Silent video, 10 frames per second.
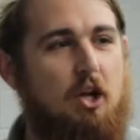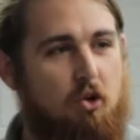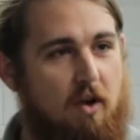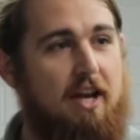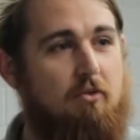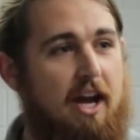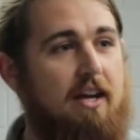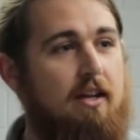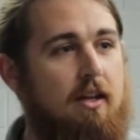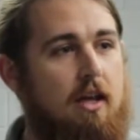Great,
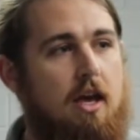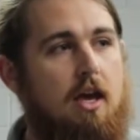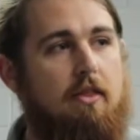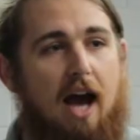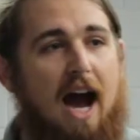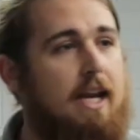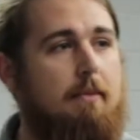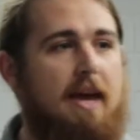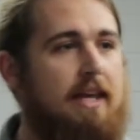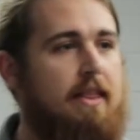right? I
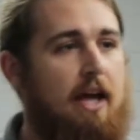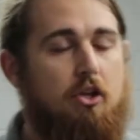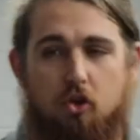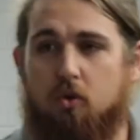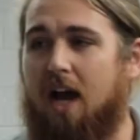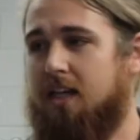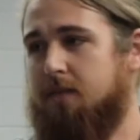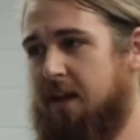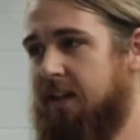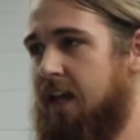didn't make that. You
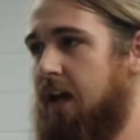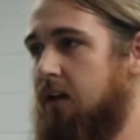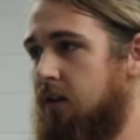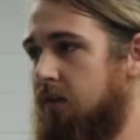guys made that.